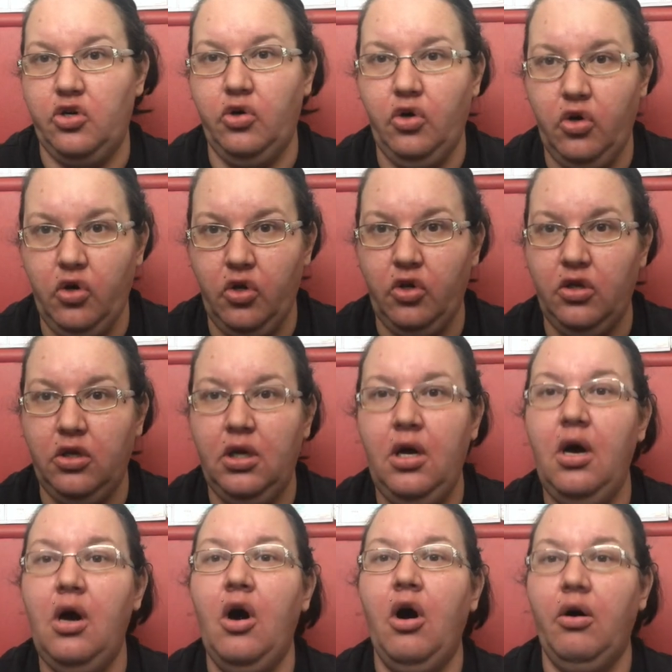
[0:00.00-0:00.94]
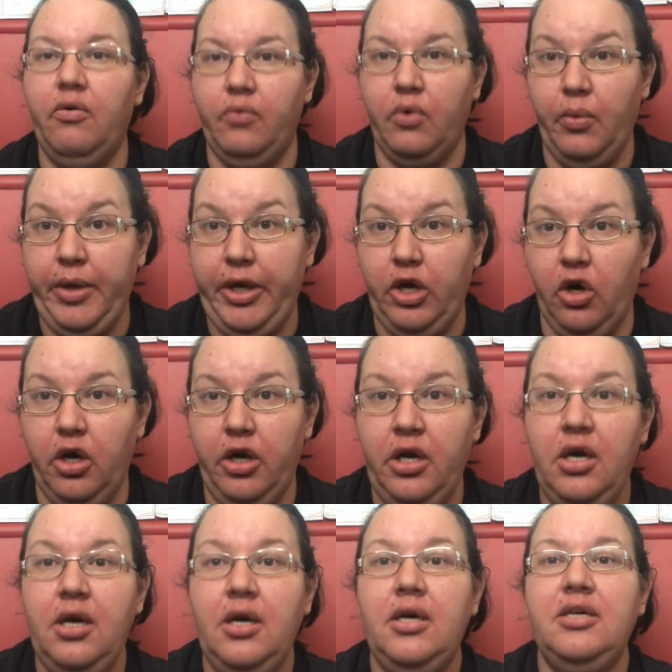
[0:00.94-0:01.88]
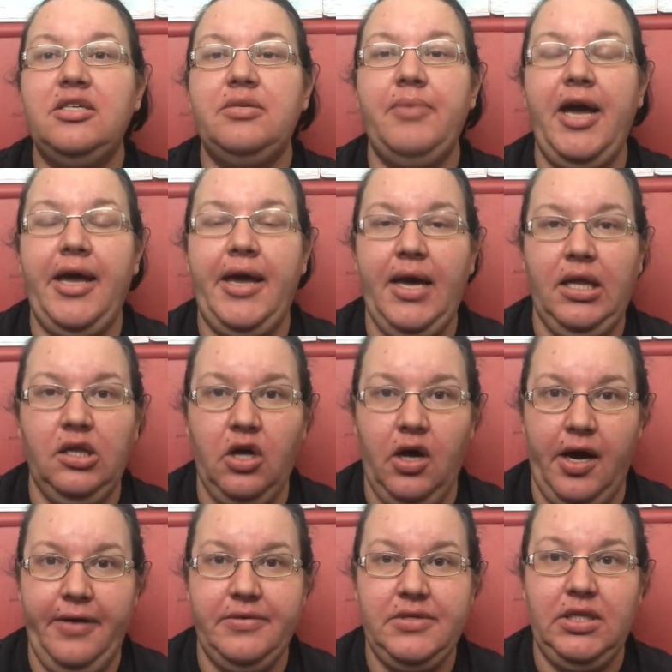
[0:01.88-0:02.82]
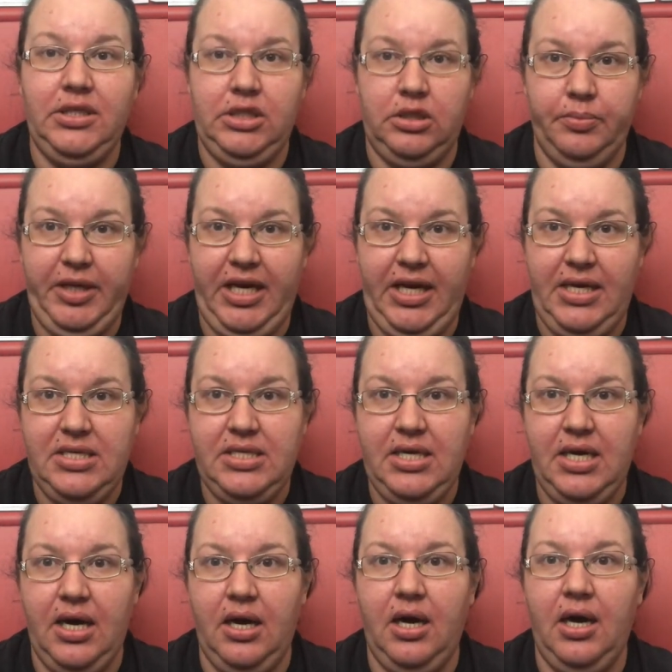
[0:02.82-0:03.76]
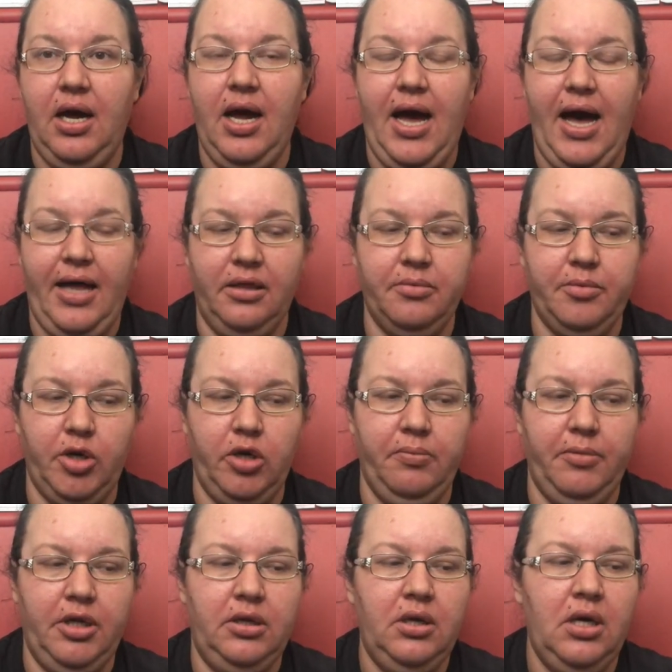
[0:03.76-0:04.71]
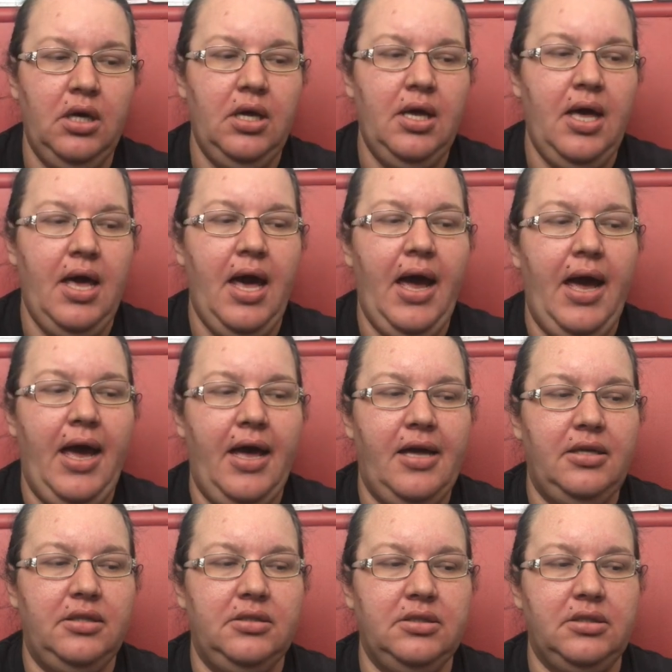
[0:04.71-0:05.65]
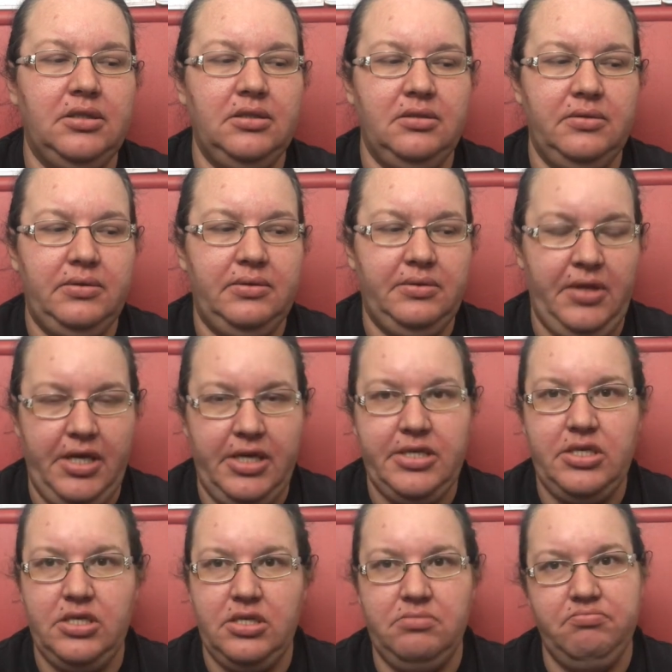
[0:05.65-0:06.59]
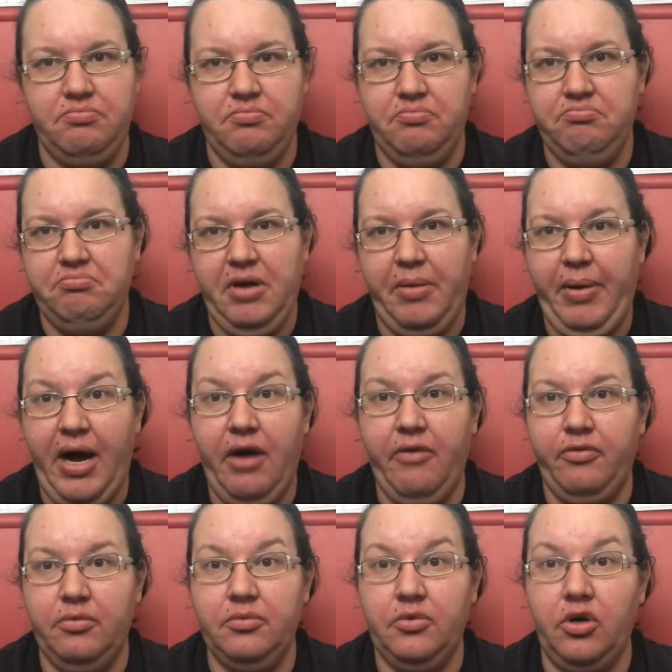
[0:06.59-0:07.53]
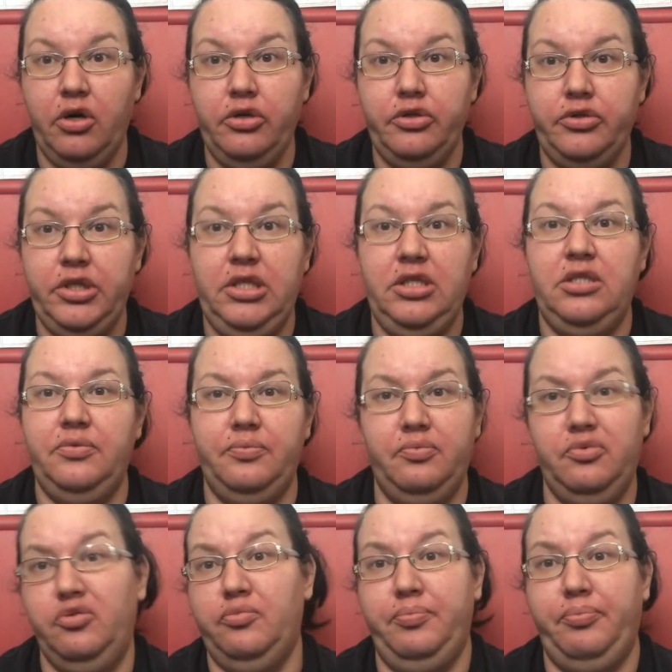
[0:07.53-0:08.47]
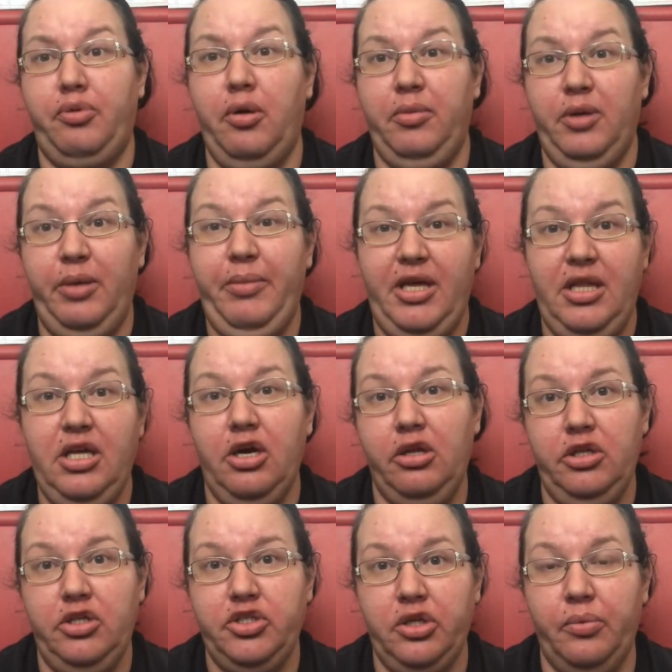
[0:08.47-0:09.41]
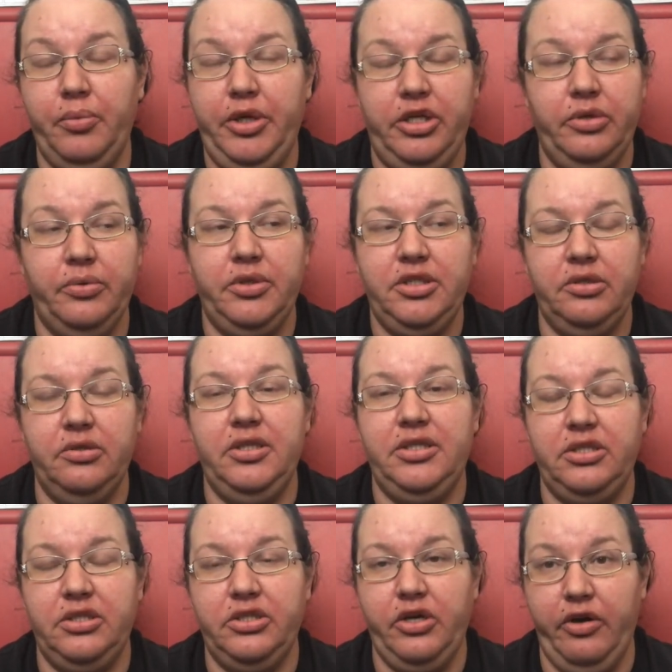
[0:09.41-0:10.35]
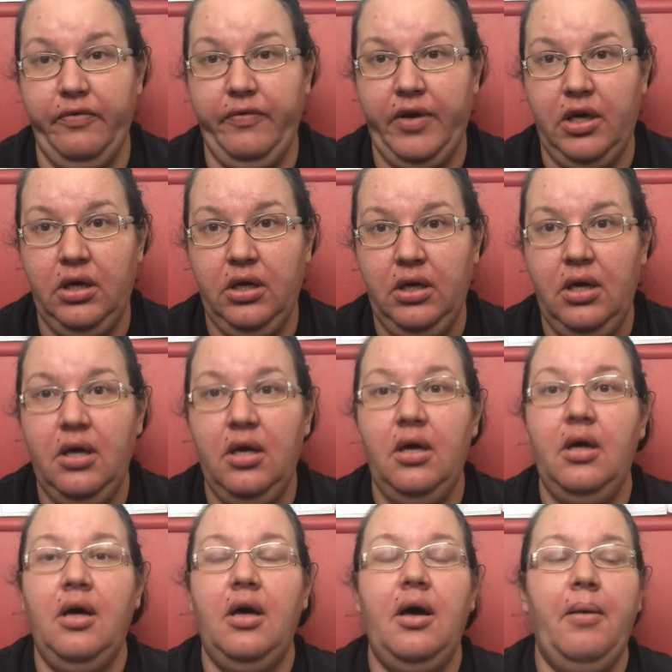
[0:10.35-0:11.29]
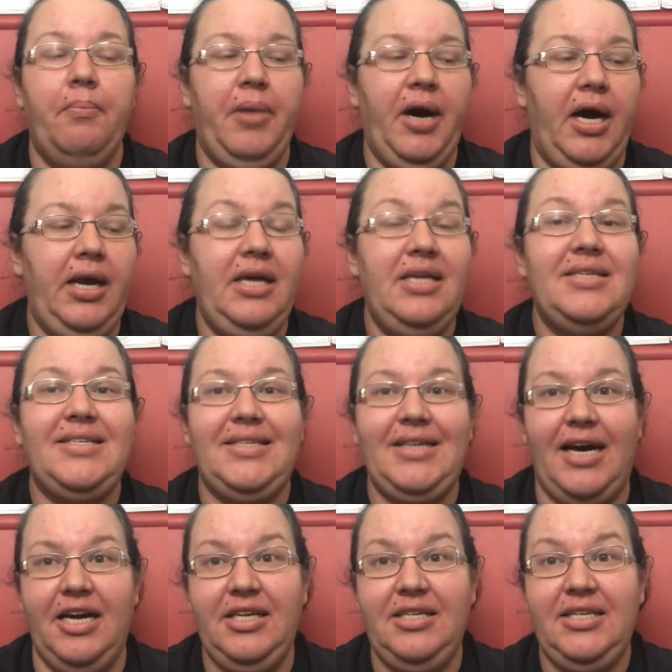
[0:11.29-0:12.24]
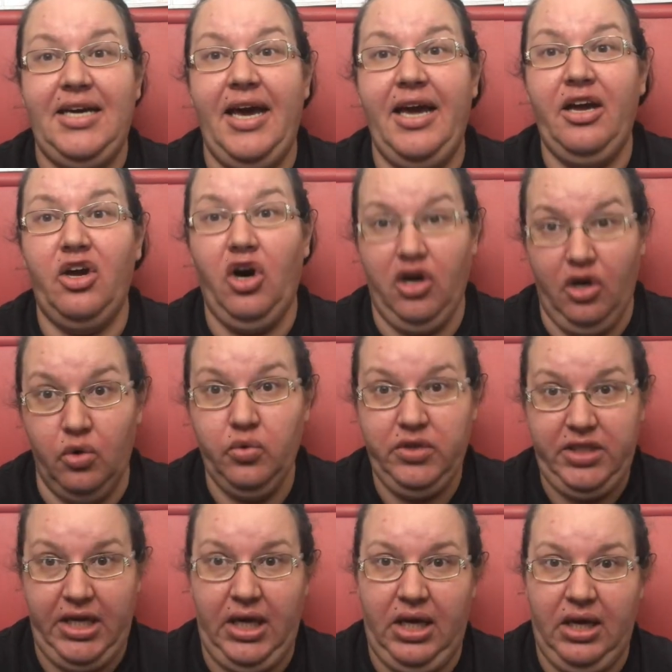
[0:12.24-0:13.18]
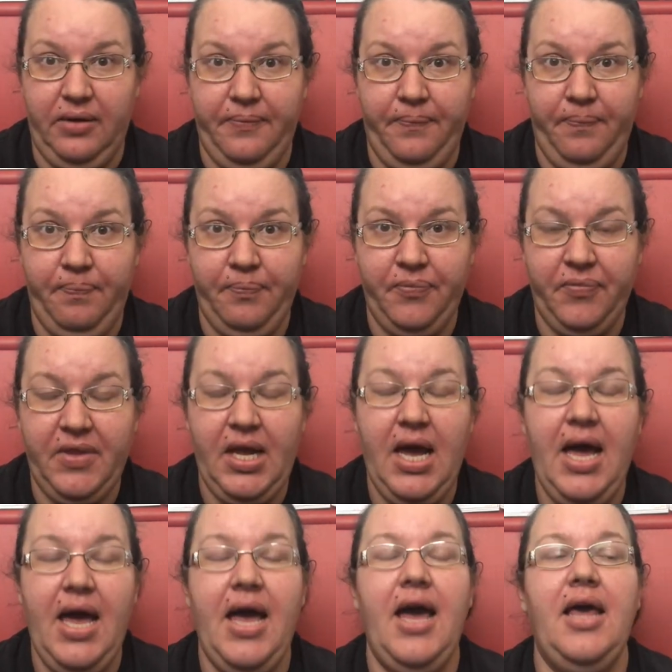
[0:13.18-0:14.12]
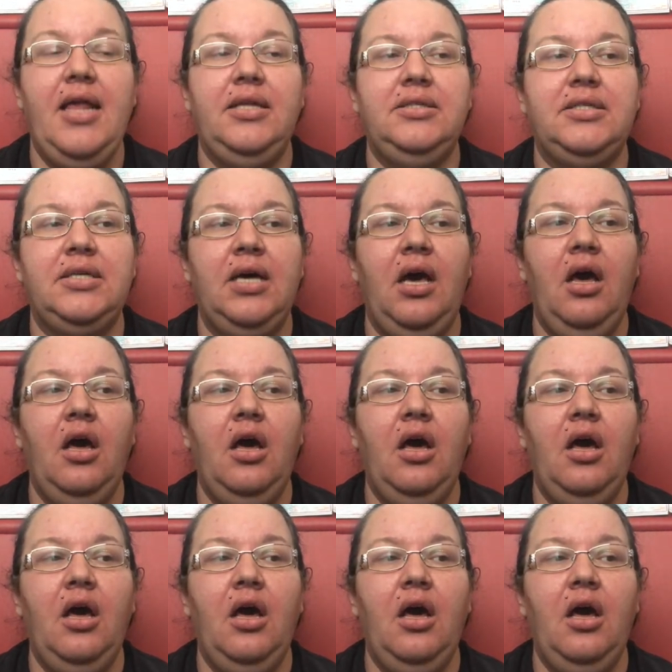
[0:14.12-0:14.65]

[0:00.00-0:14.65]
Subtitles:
haul of what we got to make our lives a little bit easier at the moment. And this, apart from groceries, will probably be the only shop we do until this is over. But it's starting to get cold here. And